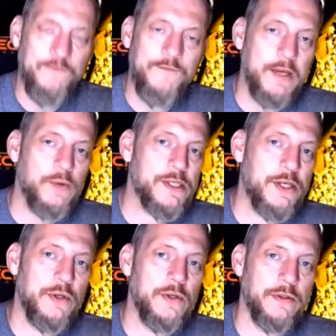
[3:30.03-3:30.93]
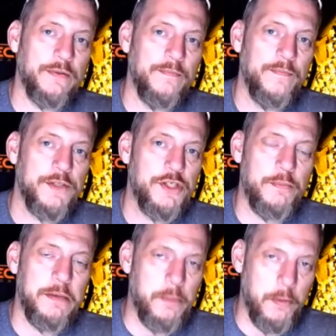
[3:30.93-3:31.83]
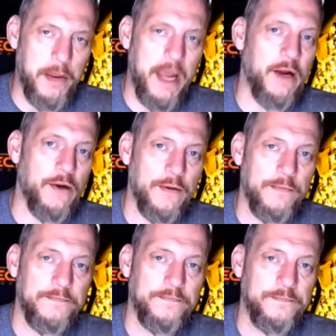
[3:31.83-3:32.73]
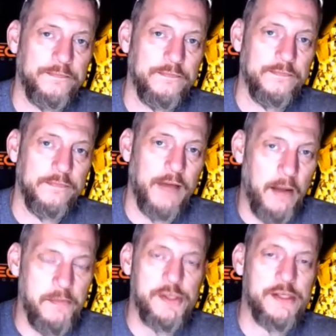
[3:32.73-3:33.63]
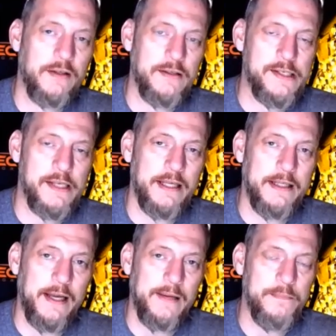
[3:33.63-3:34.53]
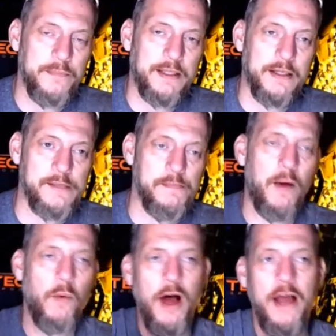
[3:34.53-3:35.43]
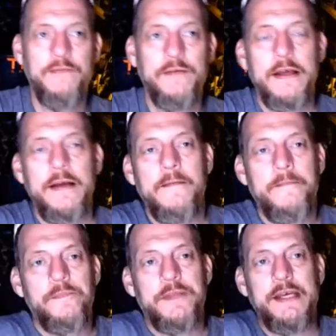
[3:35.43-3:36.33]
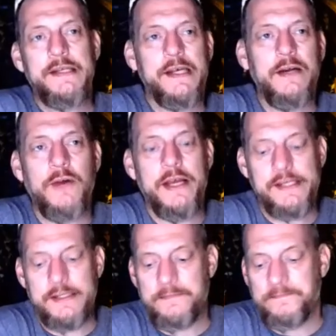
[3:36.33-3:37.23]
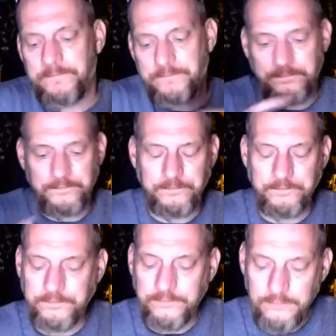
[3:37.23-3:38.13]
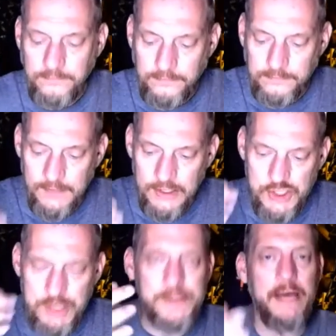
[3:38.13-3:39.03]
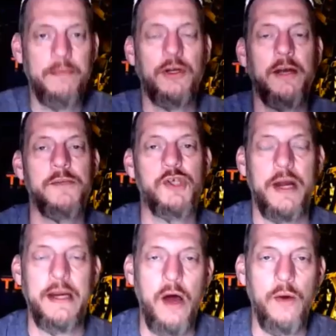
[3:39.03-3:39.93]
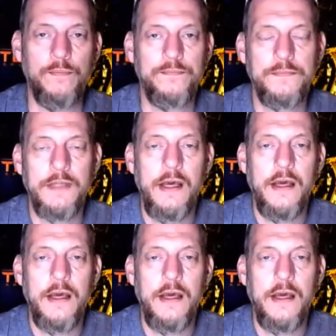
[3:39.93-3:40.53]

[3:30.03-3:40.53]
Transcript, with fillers: It feels good to be prepared. I'm just going to say that because my wife, it's interesting. She was able to come straight home.